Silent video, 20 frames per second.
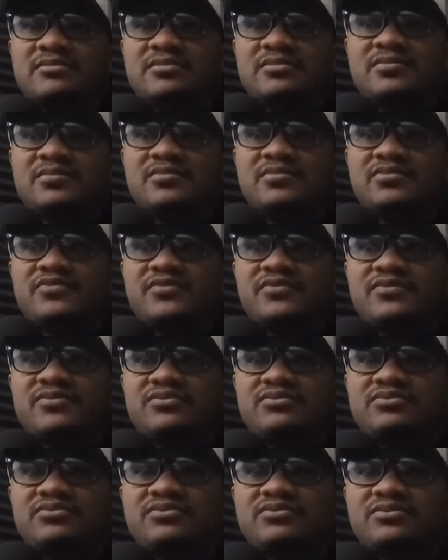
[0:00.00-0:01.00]
I'm
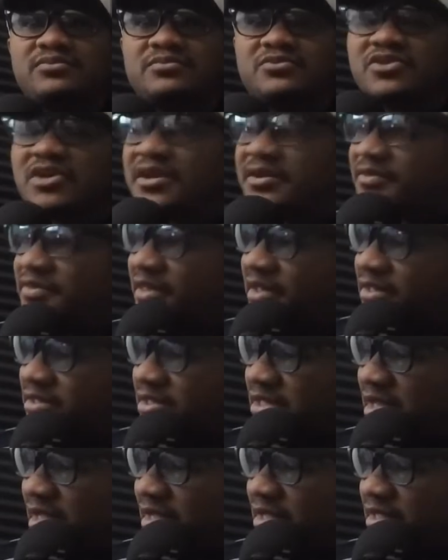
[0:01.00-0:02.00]
trying to think, did
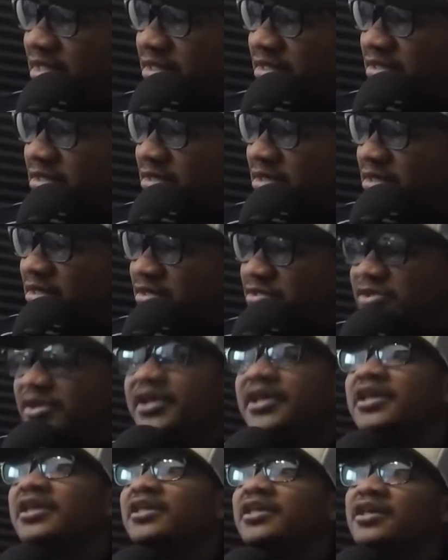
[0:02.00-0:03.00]
I? So
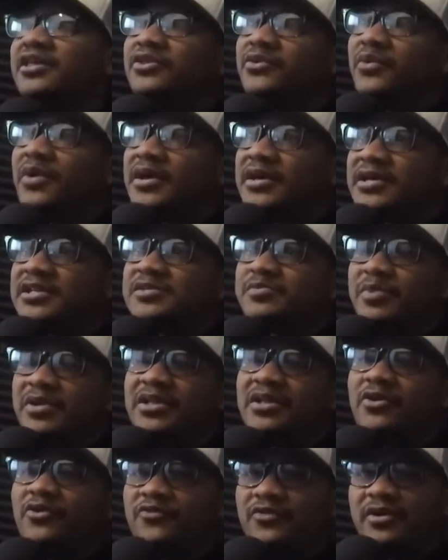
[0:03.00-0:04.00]
either way, it's been
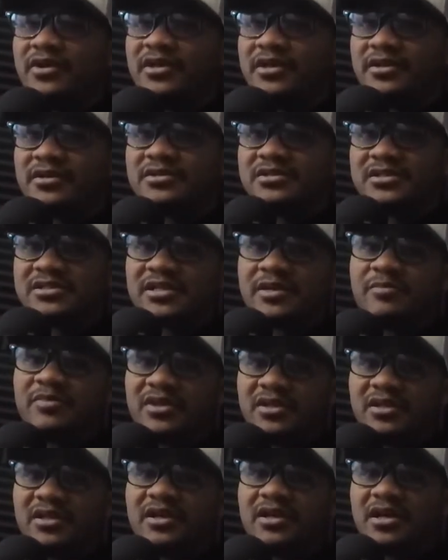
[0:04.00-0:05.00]
over a year since I've been
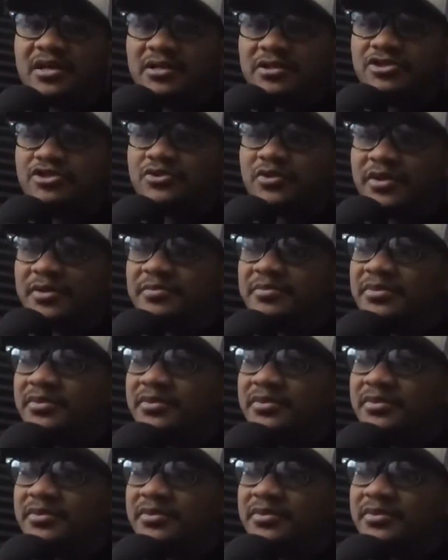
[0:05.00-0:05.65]
like on a trip.